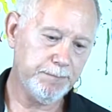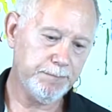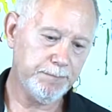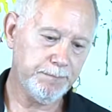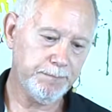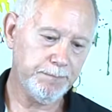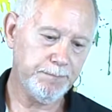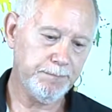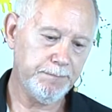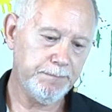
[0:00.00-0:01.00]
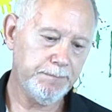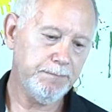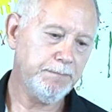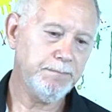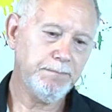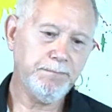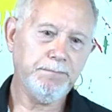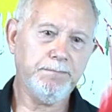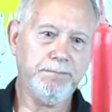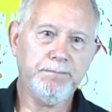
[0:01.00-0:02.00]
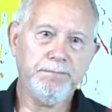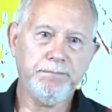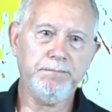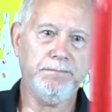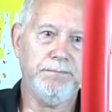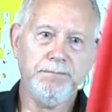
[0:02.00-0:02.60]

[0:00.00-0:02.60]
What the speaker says: Nothing is said.